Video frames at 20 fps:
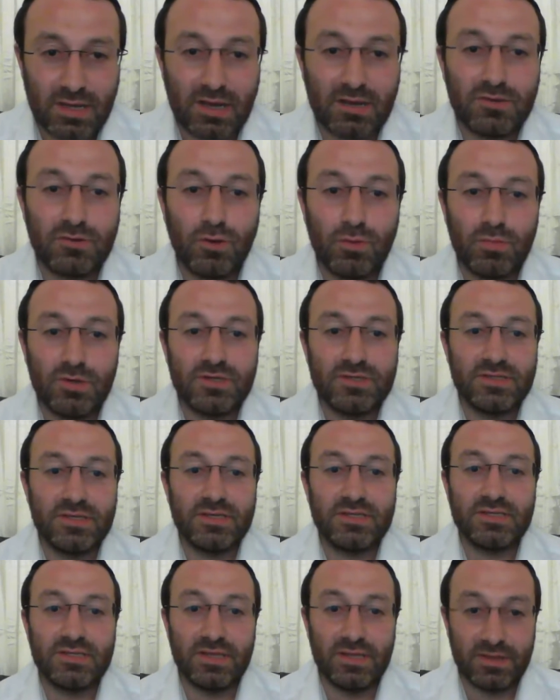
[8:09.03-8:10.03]
October
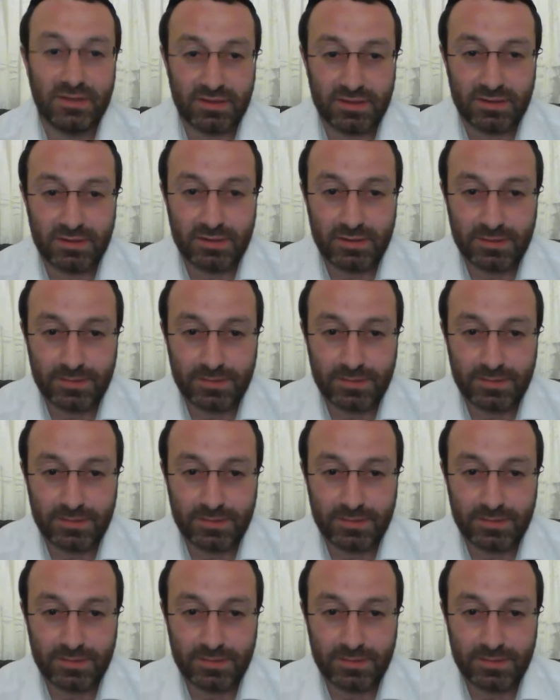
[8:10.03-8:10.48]
16th.